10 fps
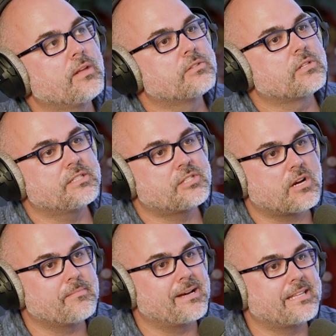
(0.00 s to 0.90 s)
So let's
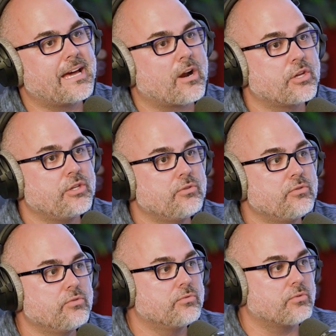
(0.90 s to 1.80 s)
talk about that. Are
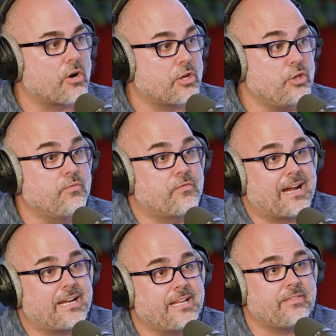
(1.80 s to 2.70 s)
you are you
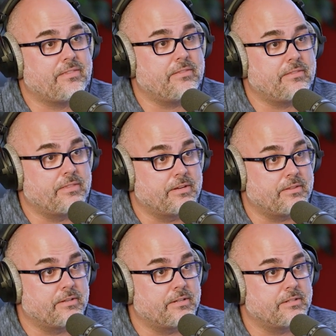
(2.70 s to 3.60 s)
finding the
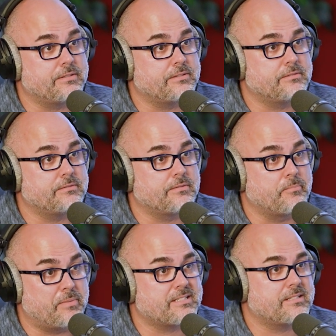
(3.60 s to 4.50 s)
the the
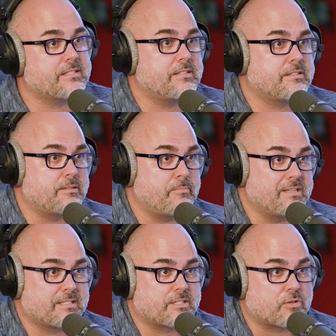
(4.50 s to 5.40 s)
businesses? The
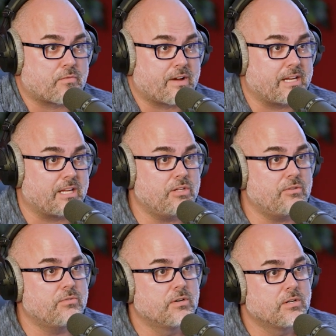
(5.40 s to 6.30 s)
businesses are finding you.